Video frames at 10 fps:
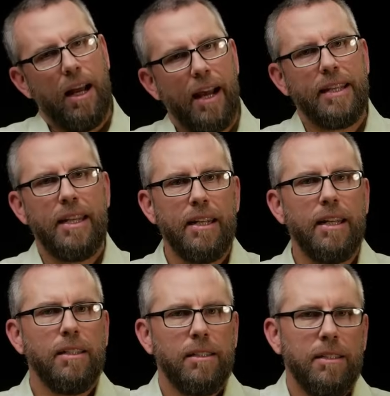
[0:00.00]
I get
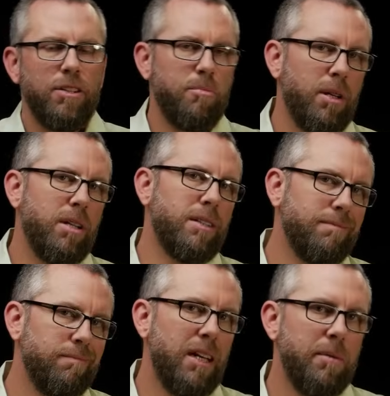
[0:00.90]
it. This blog
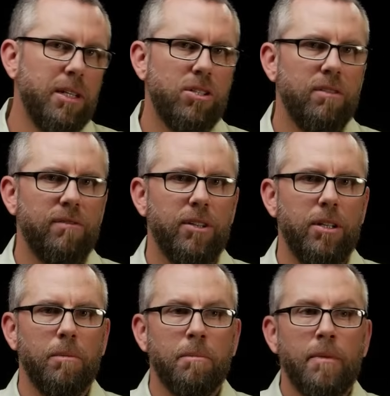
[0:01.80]
maybe isn't for you.